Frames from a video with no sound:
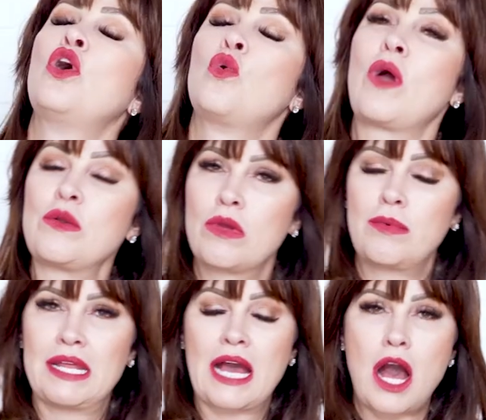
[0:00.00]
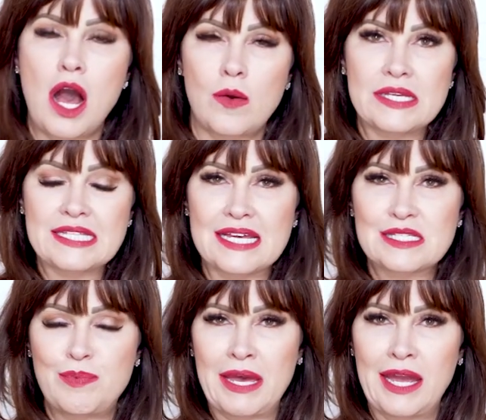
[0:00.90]
When ribboning, I always like
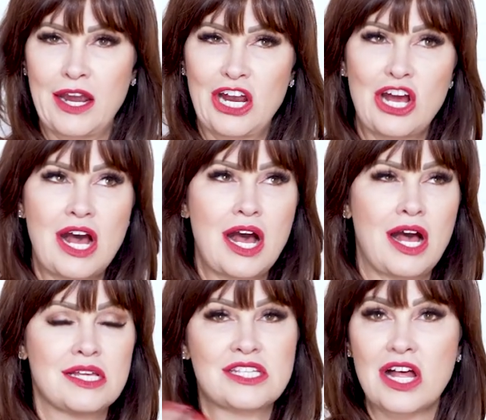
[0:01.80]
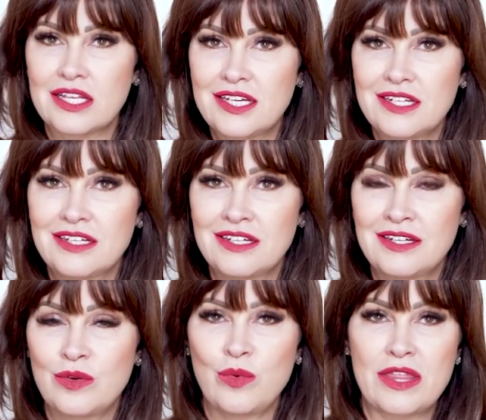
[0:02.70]
to pair a solid
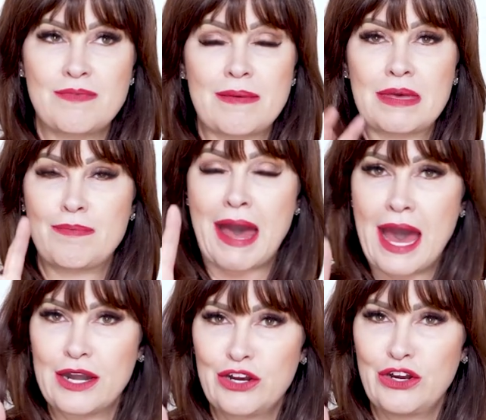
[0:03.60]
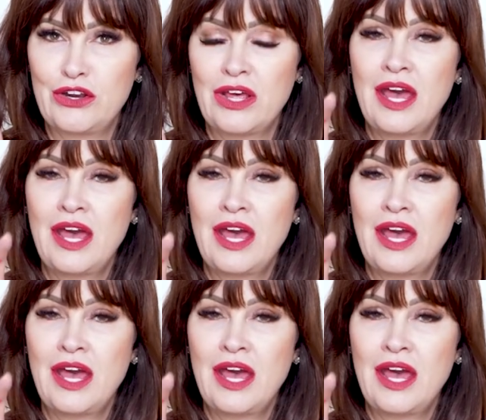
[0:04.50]
with maybe a pattern.